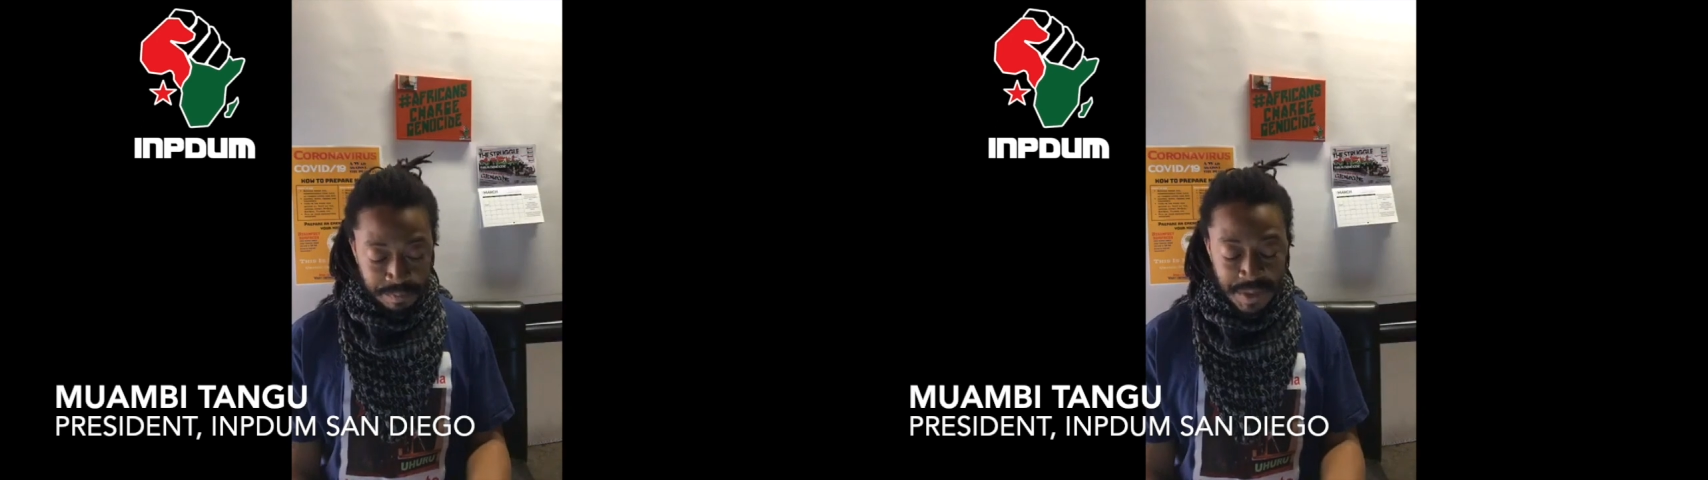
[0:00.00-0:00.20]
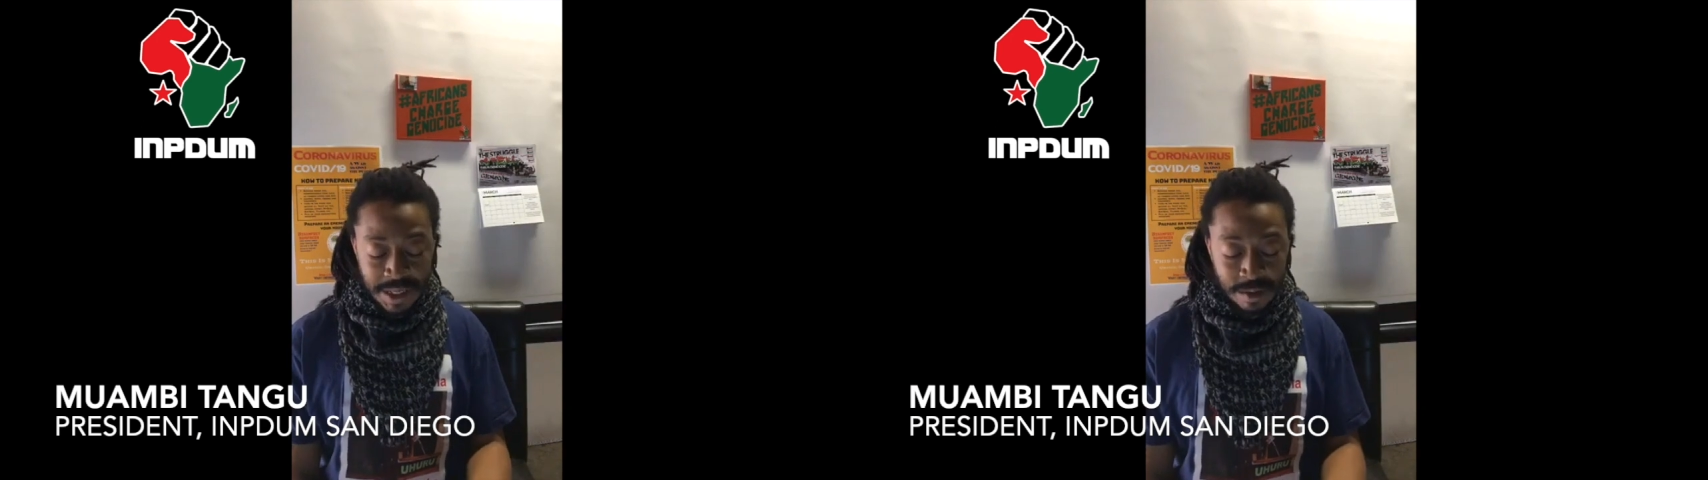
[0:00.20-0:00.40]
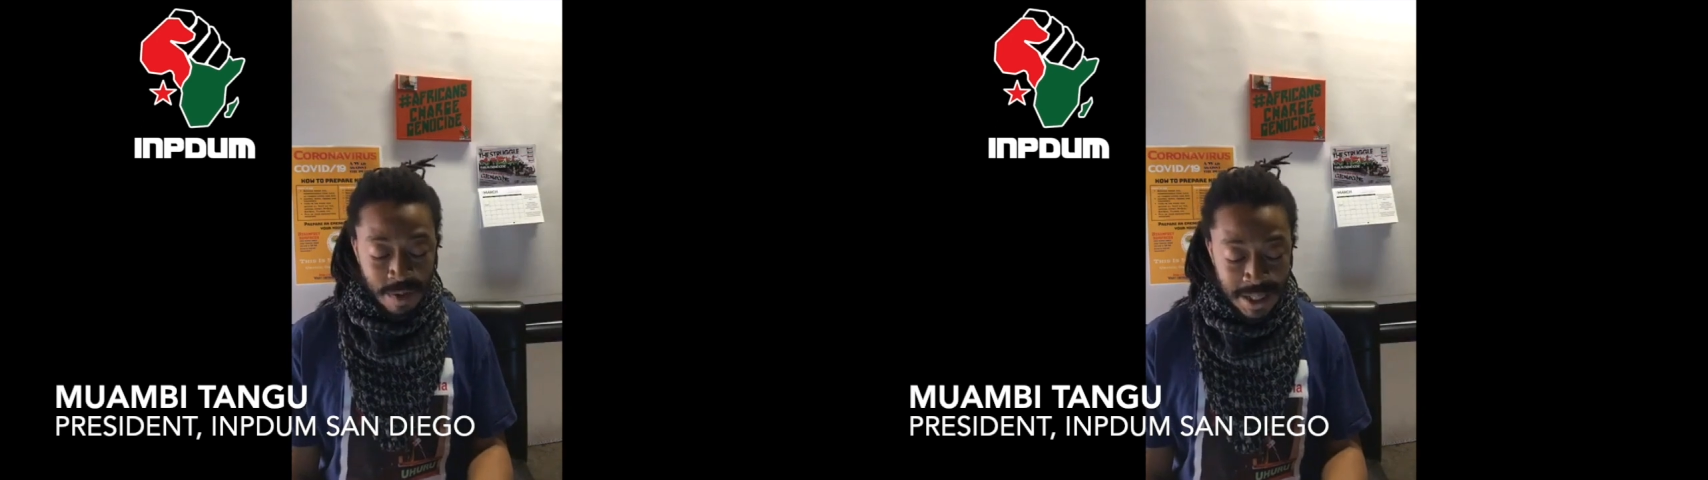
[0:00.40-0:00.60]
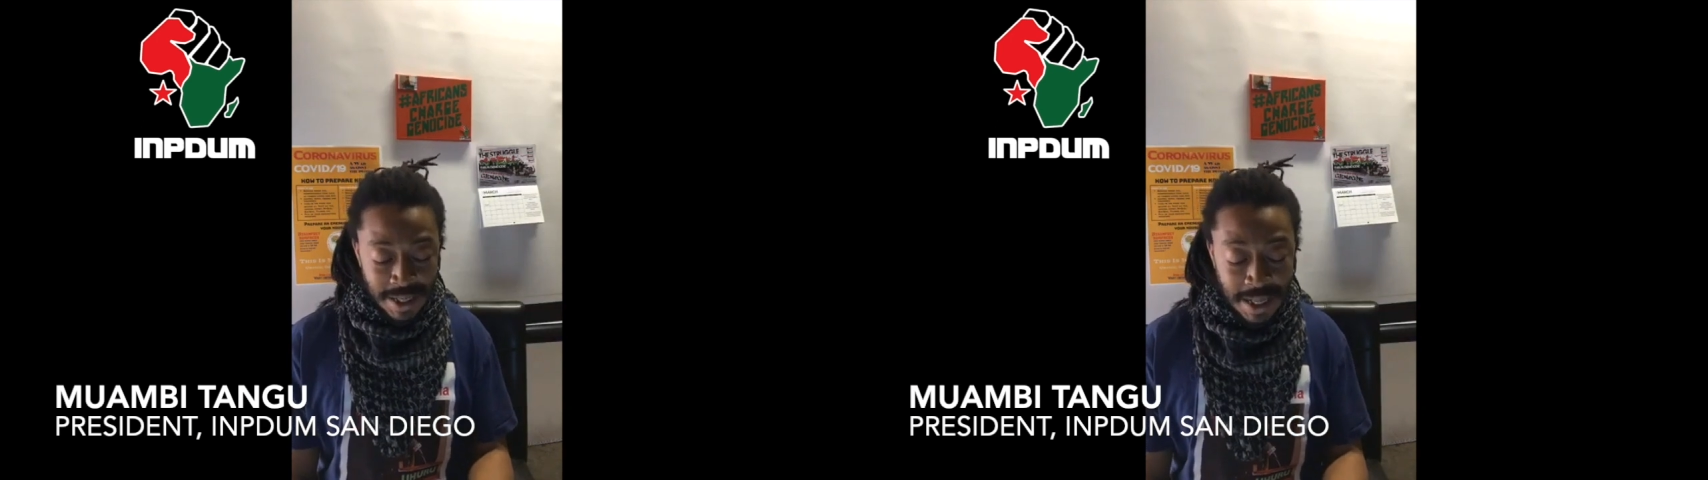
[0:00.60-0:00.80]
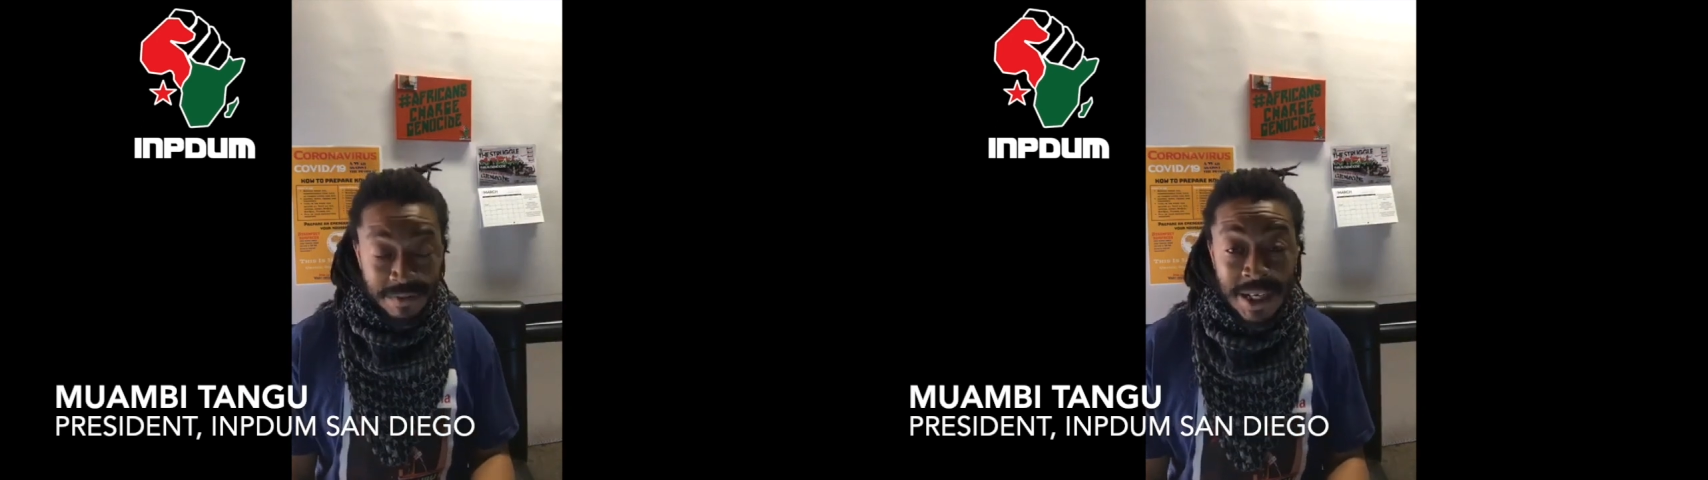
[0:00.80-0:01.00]
And the way they
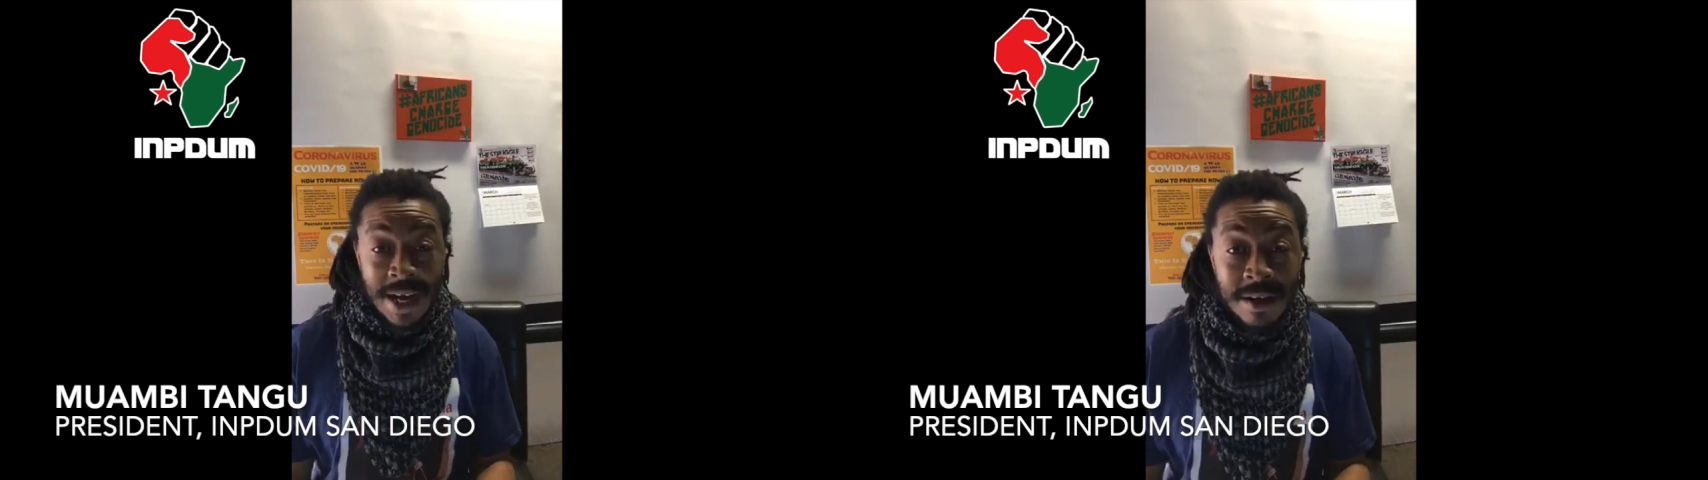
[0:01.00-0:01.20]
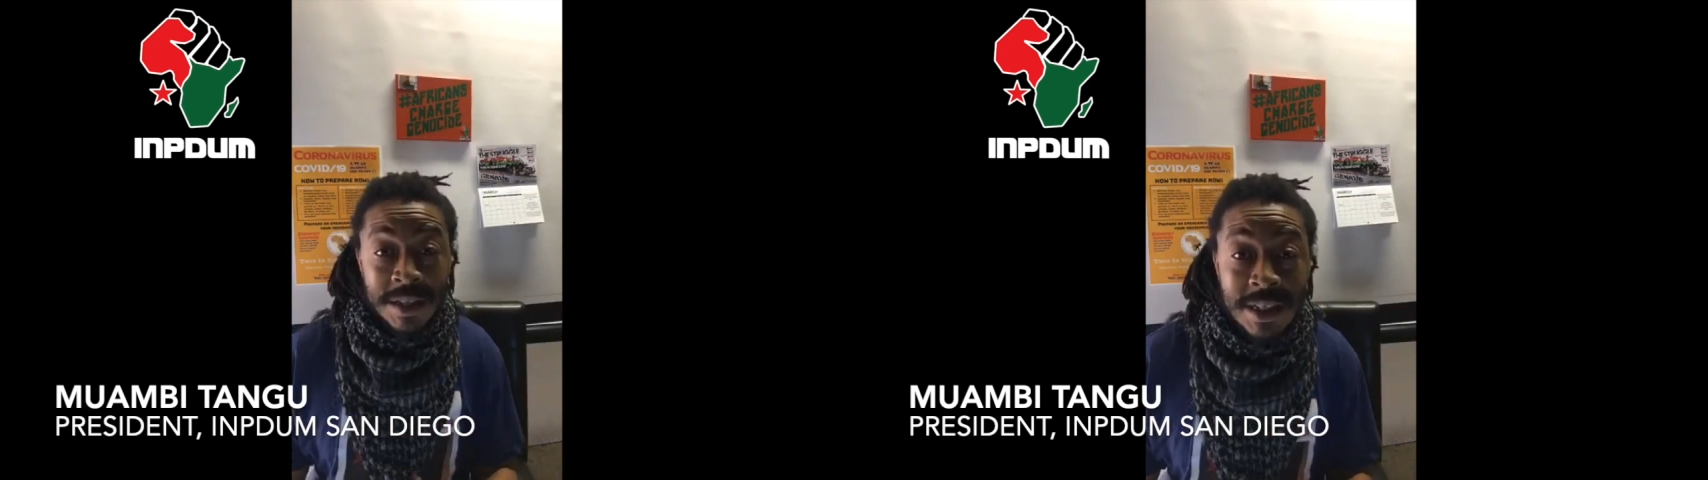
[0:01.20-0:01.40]
left the house,